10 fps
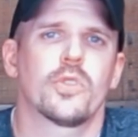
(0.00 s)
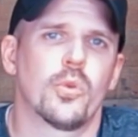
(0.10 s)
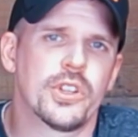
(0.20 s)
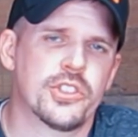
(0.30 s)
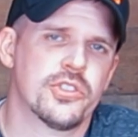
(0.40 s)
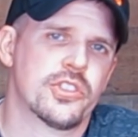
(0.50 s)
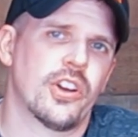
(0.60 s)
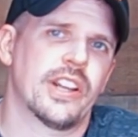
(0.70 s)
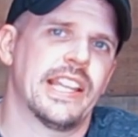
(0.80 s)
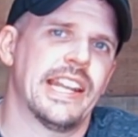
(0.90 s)
Once you
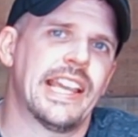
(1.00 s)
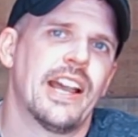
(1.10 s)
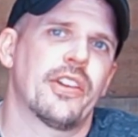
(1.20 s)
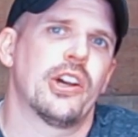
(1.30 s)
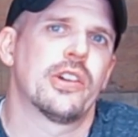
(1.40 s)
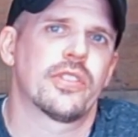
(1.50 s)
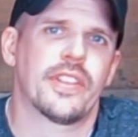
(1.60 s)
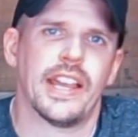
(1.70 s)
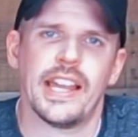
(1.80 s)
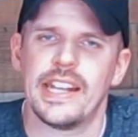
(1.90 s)
start getting out over
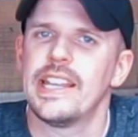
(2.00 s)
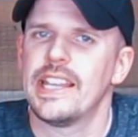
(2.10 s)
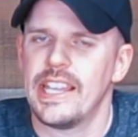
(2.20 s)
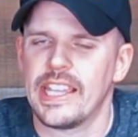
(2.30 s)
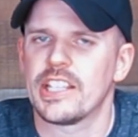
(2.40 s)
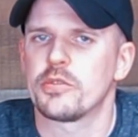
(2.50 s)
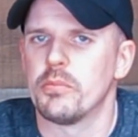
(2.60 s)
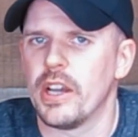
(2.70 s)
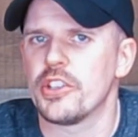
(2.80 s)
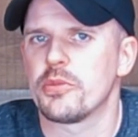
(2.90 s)
that, it gets
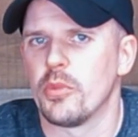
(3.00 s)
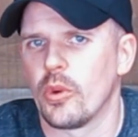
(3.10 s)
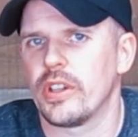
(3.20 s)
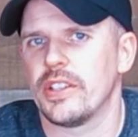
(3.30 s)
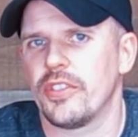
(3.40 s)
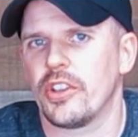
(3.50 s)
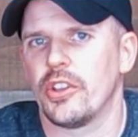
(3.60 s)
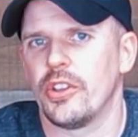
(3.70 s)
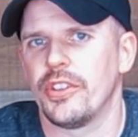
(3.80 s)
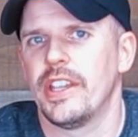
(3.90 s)
much more
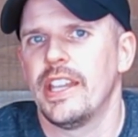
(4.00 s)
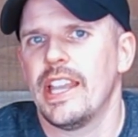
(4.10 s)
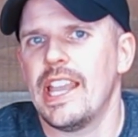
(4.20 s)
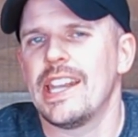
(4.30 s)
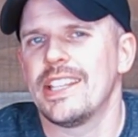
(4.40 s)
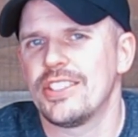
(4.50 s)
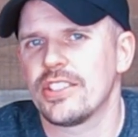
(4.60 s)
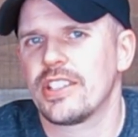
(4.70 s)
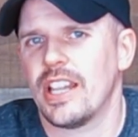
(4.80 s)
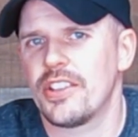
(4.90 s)
difficult, and it
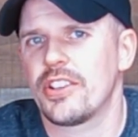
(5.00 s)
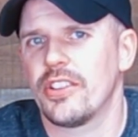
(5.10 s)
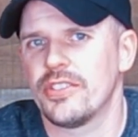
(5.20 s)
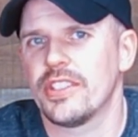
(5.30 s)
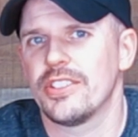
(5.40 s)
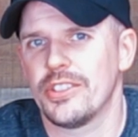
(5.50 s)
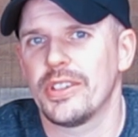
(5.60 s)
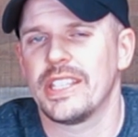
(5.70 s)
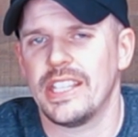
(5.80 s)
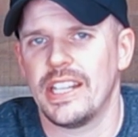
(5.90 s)
just kind of turns into,
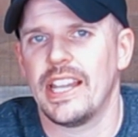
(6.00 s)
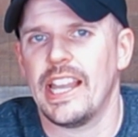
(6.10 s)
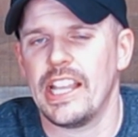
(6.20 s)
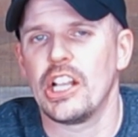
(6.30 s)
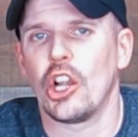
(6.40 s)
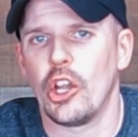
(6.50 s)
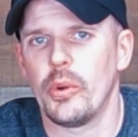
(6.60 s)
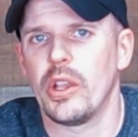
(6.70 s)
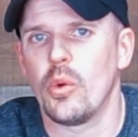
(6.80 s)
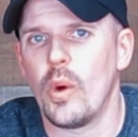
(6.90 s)
again, a
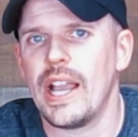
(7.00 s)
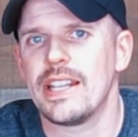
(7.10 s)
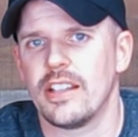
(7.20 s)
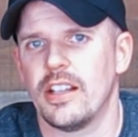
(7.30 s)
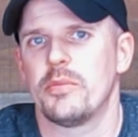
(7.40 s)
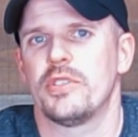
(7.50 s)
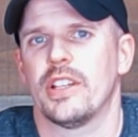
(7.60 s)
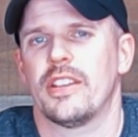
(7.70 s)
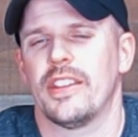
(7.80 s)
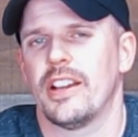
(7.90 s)
glowing white
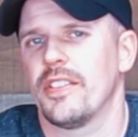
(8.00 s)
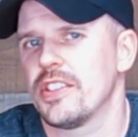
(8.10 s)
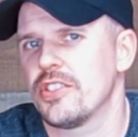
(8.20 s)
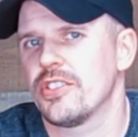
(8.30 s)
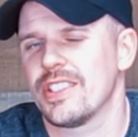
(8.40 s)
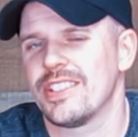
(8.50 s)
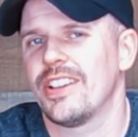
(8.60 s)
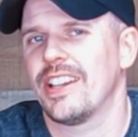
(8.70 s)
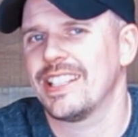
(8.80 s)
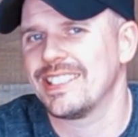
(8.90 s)
object there that you're just
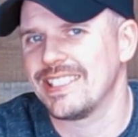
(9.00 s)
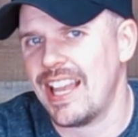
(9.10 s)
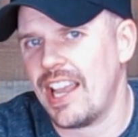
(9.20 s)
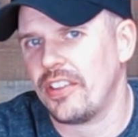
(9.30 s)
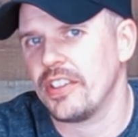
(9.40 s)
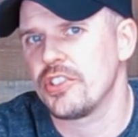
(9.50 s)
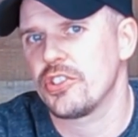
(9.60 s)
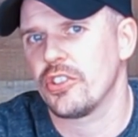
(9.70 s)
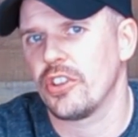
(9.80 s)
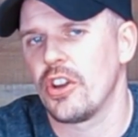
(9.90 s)
not exactly
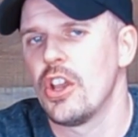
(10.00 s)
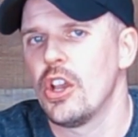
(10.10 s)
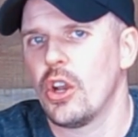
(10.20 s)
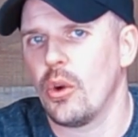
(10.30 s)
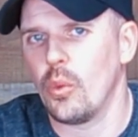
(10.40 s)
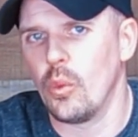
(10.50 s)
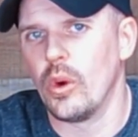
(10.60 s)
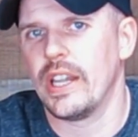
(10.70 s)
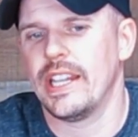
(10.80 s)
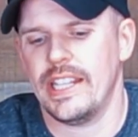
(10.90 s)
sure
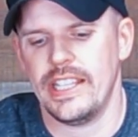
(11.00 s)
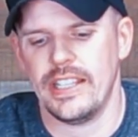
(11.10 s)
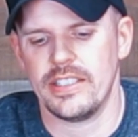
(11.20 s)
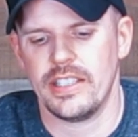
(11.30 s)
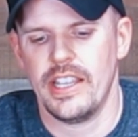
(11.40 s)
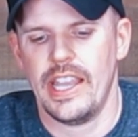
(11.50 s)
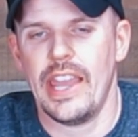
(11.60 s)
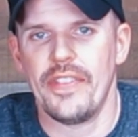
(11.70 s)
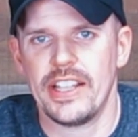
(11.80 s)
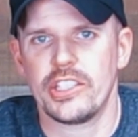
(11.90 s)
what it is.
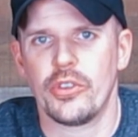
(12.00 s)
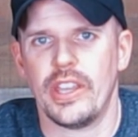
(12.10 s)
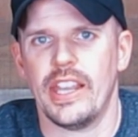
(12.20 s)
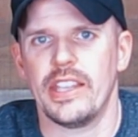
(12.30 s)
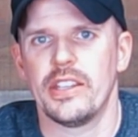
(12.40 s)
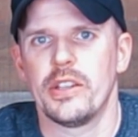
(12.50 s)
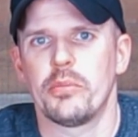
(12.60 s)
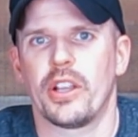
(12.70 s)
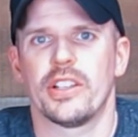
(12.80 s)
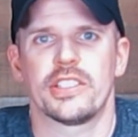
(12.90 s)
And that's okay,
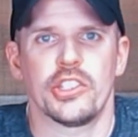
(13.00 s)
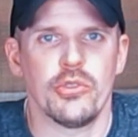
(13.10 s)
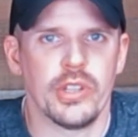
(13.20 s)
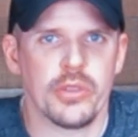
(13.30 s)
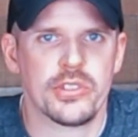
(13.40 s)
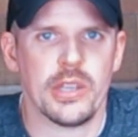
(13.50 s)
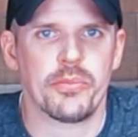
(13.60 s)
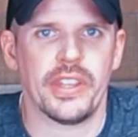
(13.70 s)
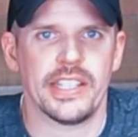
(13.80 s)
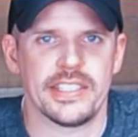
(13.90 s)
because you know
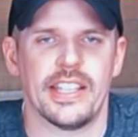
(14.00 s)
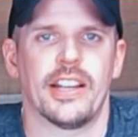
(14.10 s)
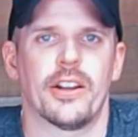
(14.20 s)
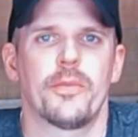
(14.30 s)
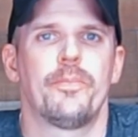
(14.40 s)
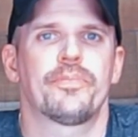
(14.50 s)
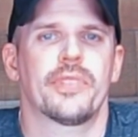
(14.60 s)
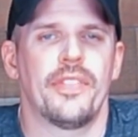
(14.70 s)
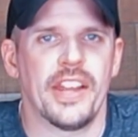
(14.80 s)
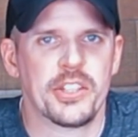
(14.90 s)
something's there,
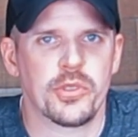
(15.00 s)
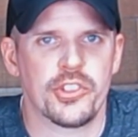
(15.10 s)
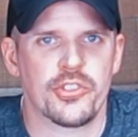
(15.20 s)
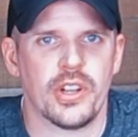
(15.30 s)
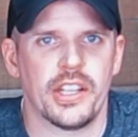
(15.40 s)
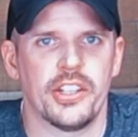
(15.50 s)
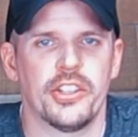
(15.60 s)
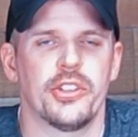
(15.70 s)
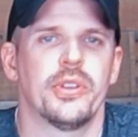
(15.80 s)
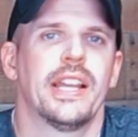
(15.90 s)
and that's what you're trying to
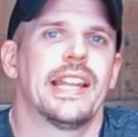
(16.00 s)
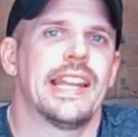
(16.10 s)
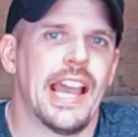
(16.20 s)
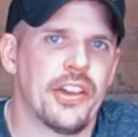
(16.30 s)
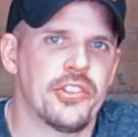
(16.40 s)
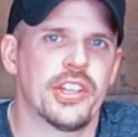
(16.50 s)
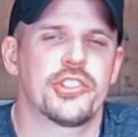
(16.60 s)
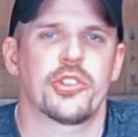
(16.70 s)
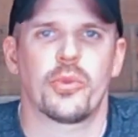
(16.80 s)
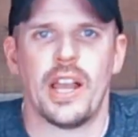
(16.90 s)
do. Now you
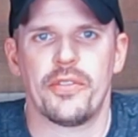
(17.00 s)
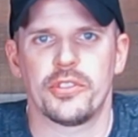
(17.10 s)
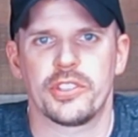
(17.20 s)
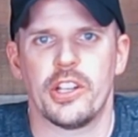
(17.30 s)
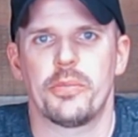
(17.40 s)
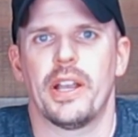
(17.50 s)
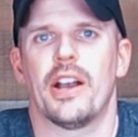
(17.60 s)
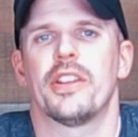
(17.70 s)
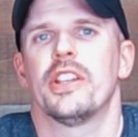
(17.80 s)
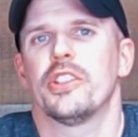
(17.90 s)
get your rifle scope
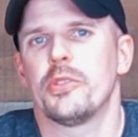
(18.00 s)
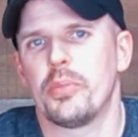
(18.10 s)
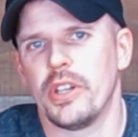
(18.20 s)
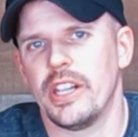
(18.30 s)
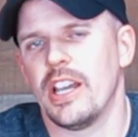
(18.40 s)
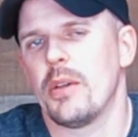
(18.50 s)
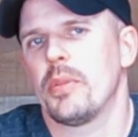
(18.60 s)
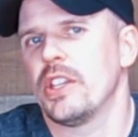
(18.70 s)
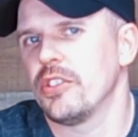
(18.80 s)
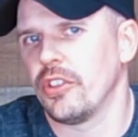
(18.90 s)
out, you put it
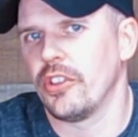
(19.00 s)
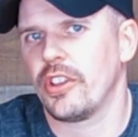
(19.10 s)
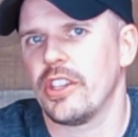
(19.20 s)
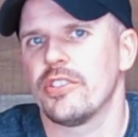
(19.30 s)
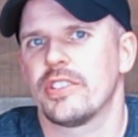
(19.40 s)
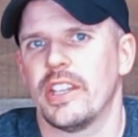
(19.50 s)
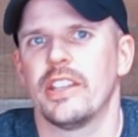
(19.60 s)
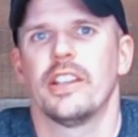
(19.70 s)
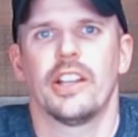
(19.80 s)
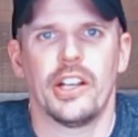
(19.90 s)
up, and you look and you
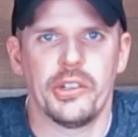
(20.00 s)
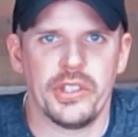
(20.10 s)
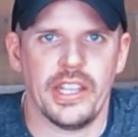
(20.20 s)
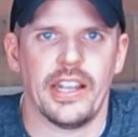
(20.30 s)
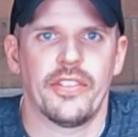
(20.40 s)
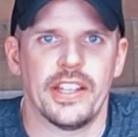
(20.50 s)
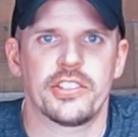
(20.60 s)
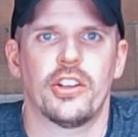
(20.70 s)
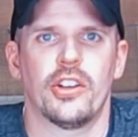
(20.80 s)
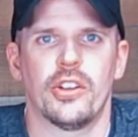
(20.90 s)
say, oh yeah,
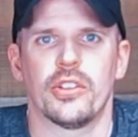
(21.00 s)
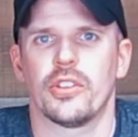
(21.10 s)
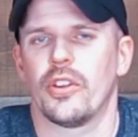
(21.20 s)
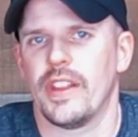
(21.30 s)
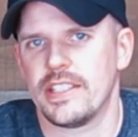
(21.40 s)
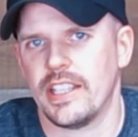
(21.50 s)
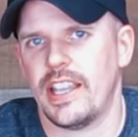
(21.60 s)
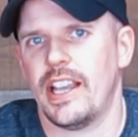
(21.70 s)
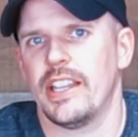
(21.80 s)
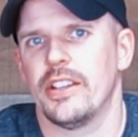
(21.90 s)
that's a hog, or that's a
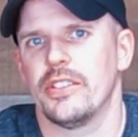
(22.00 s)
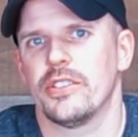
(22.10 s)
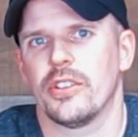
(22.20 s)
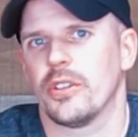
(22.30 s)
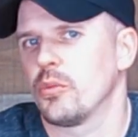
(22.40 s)
coyote, or